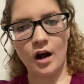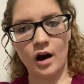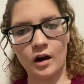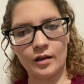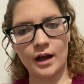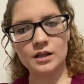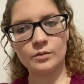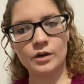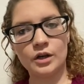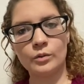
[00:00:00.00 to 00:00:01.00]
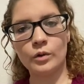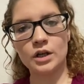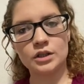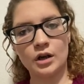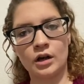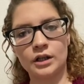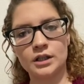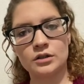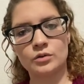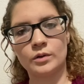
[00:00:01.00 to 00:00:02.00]
Our last one was
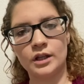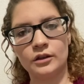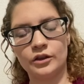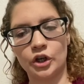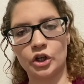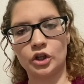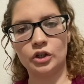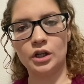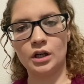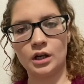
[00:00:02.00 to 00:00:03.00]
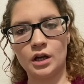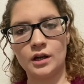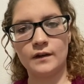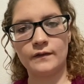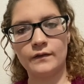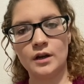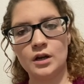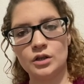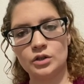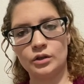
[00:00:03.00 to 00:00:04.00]
August 23rd of
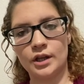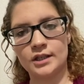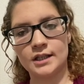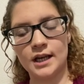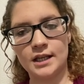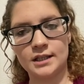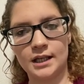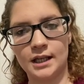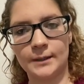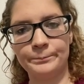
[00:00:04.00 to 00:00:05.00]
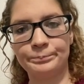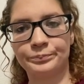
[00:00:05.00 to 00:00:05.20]
2019,